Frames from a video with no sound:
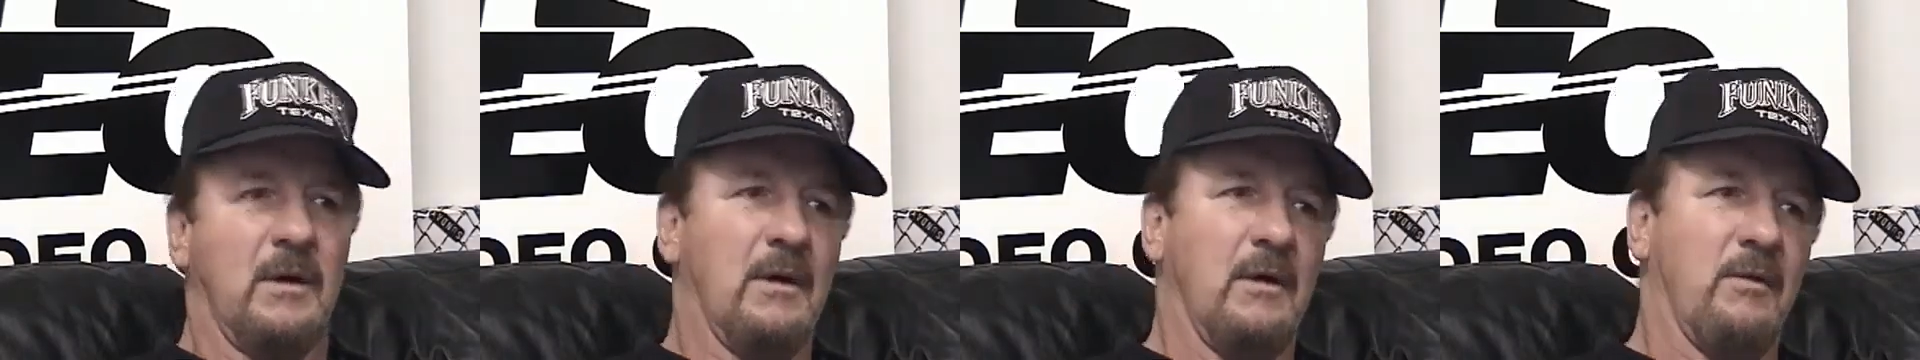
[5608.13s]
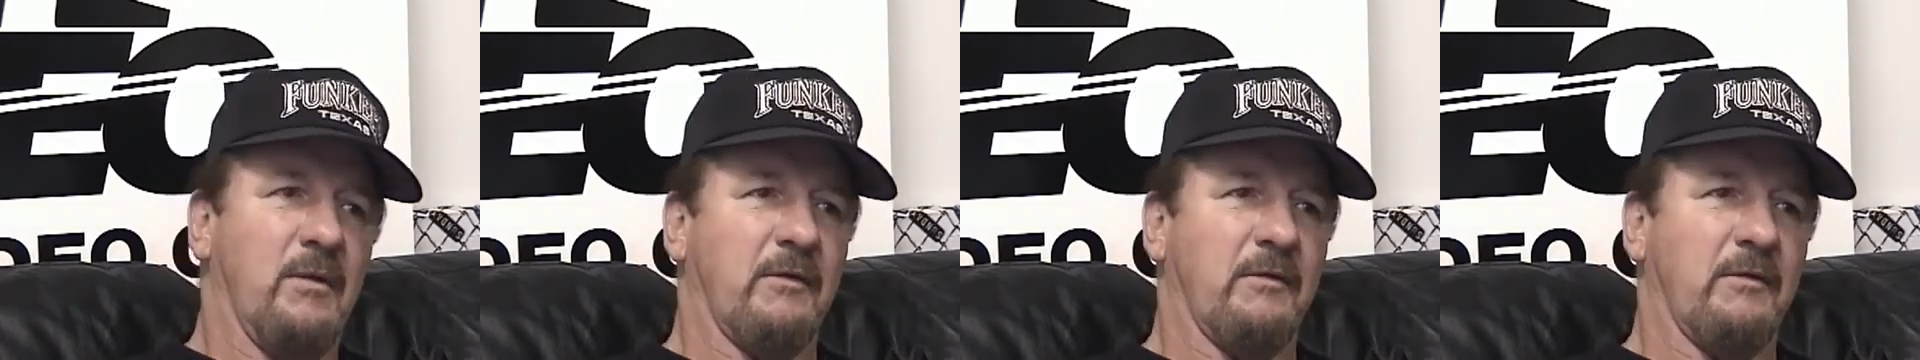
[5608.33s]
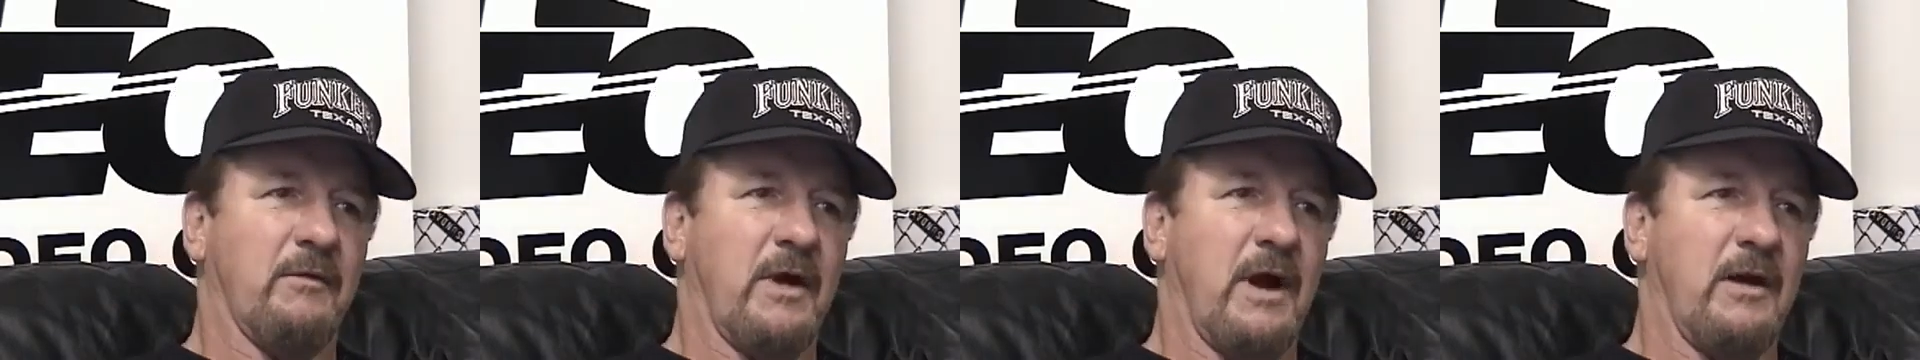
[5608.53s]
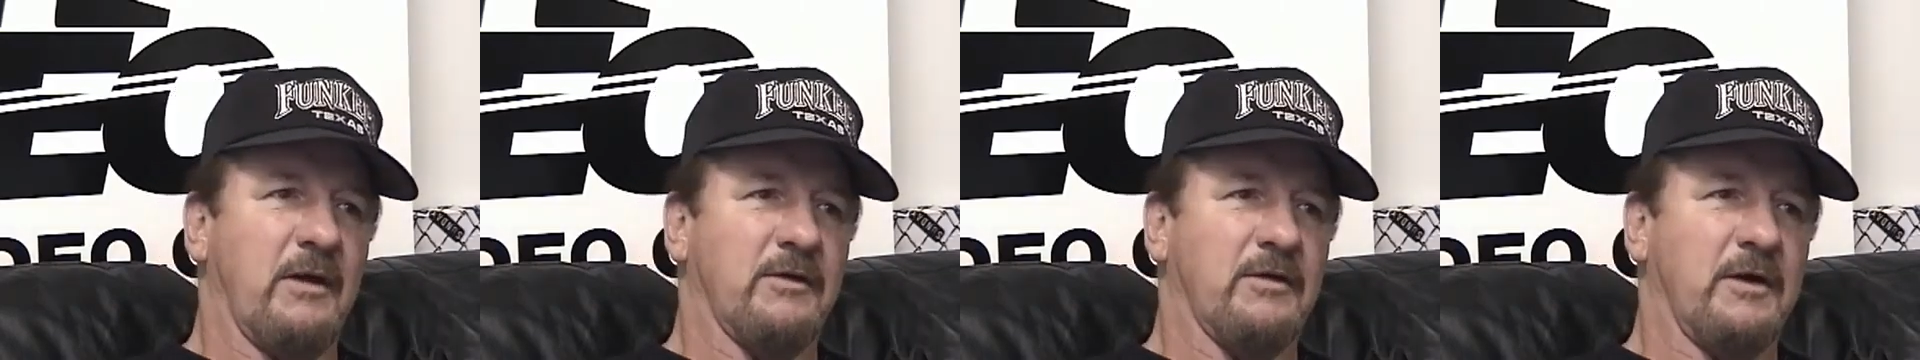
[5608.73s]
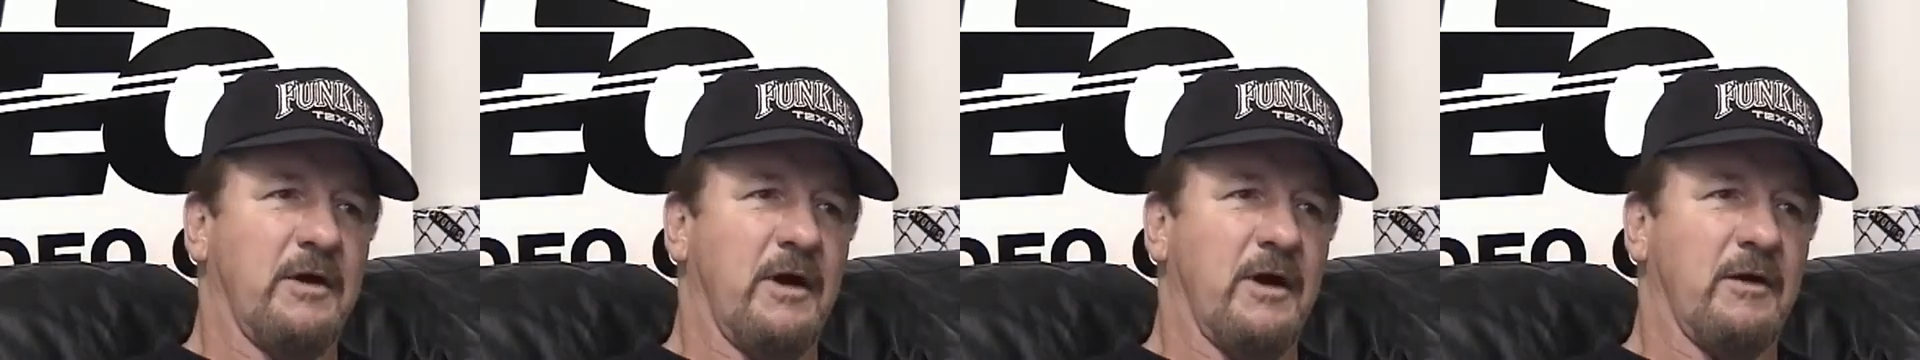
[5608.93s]
Whenever I was
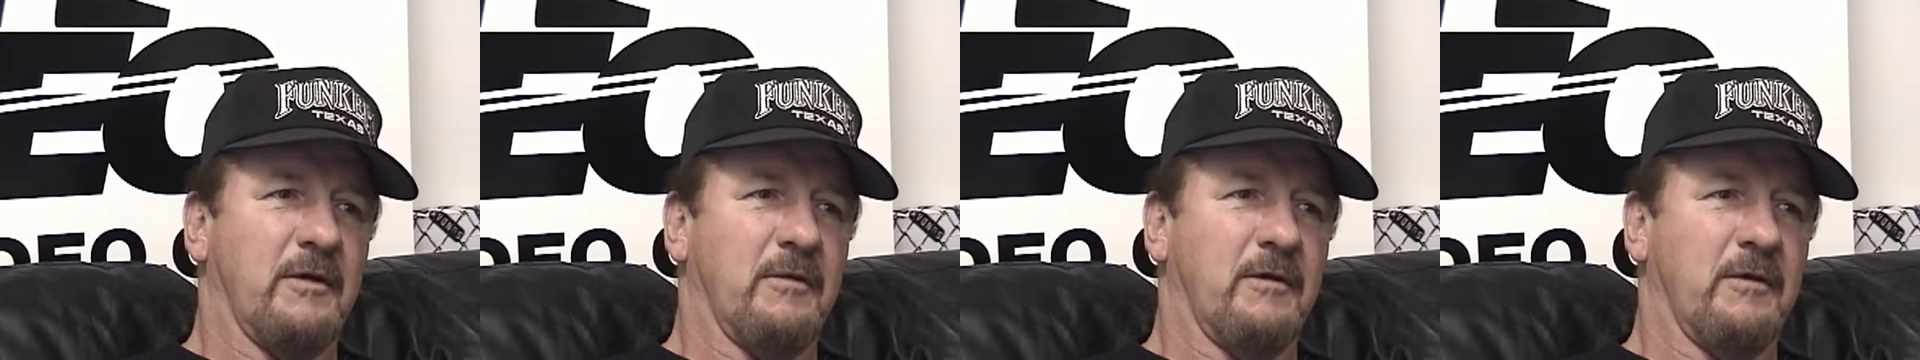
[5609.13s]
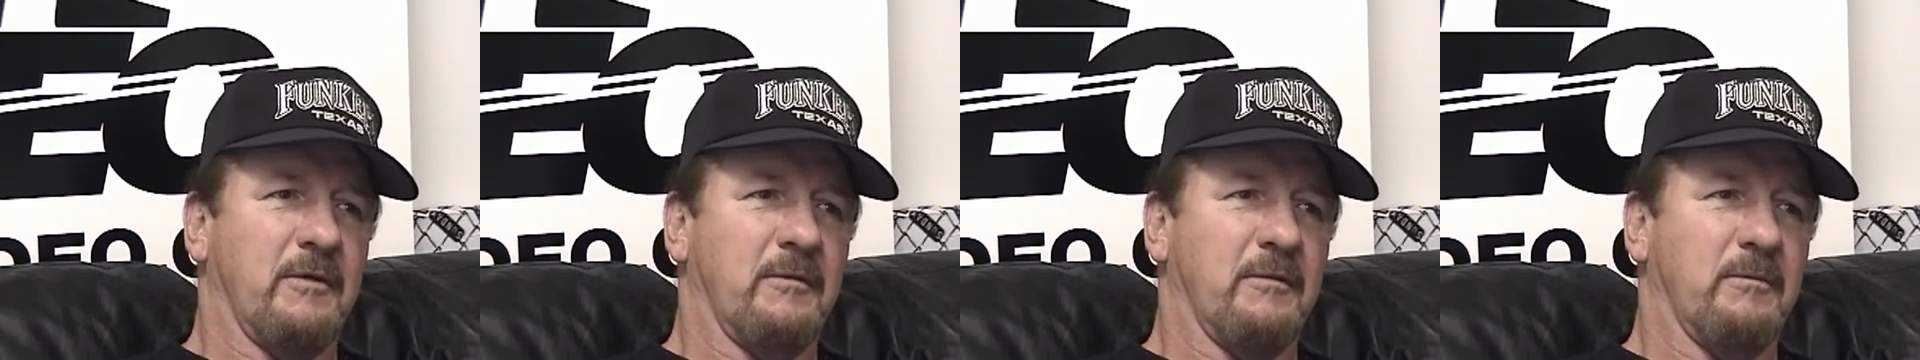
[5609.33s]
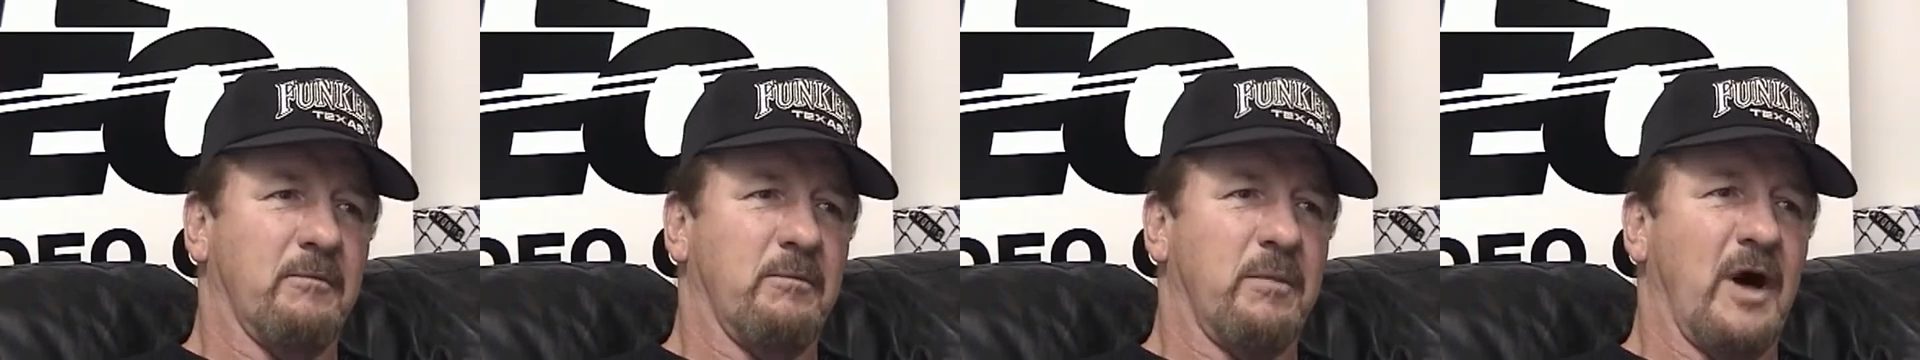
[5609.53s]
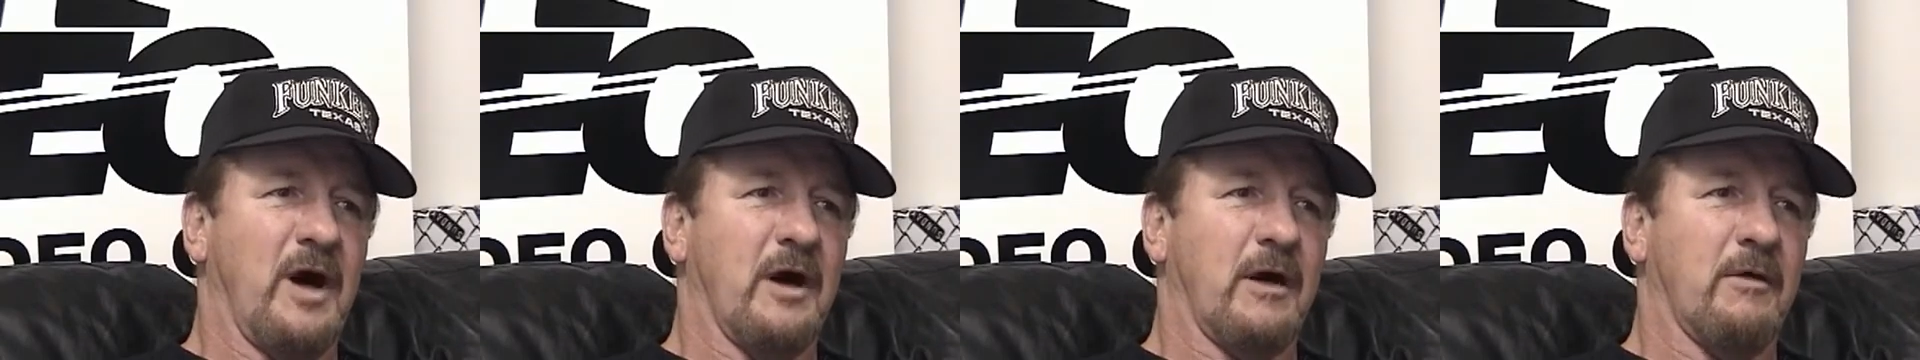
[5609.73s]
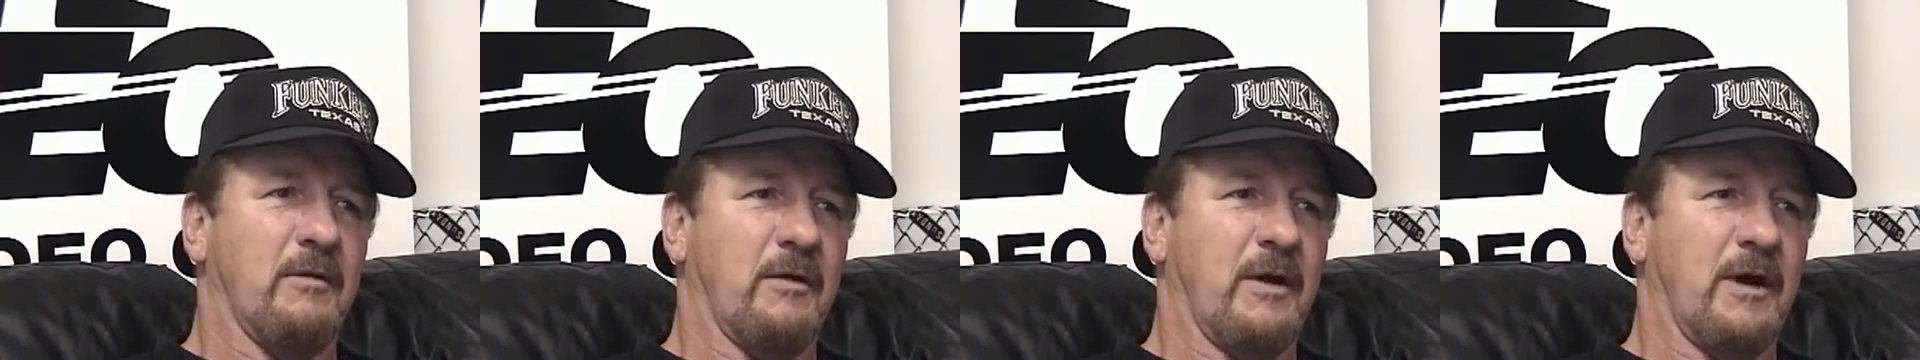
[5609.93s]
a young
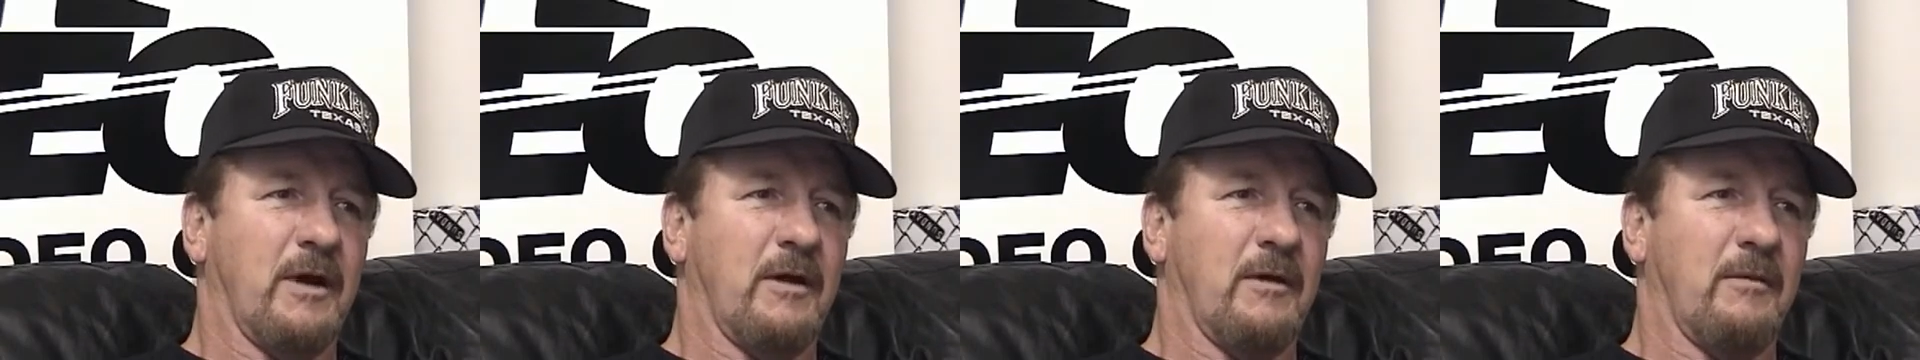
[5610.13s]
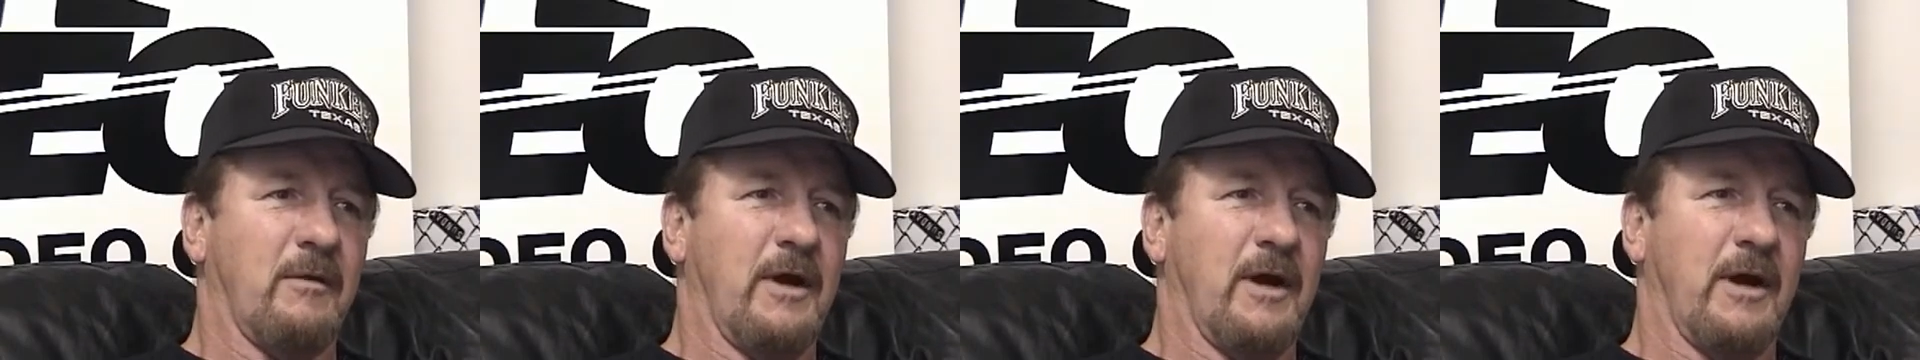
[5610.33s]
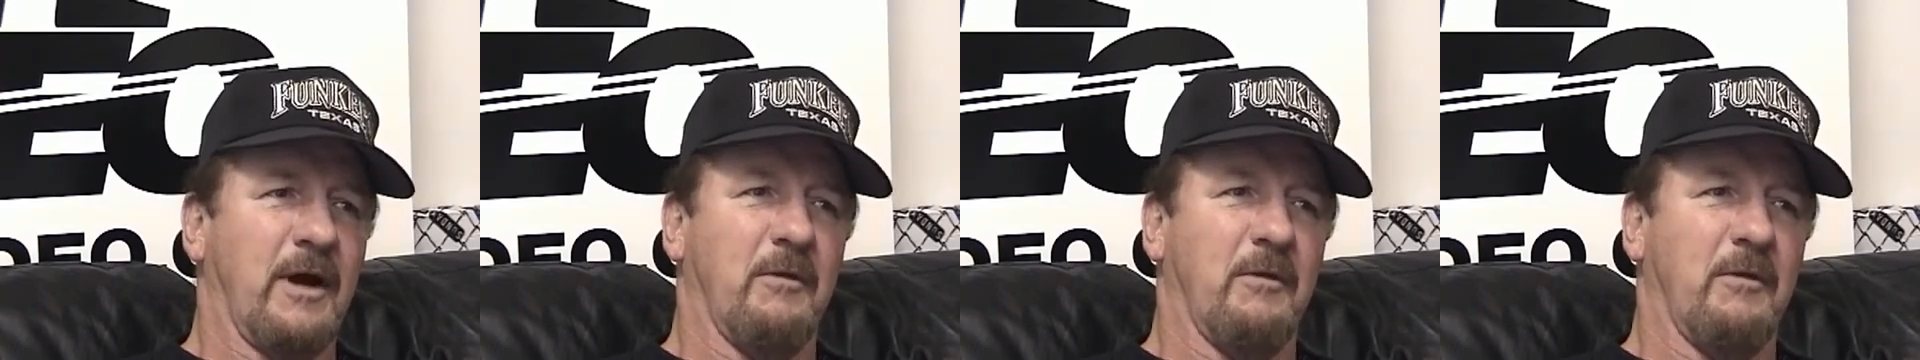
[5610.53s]
buck running around,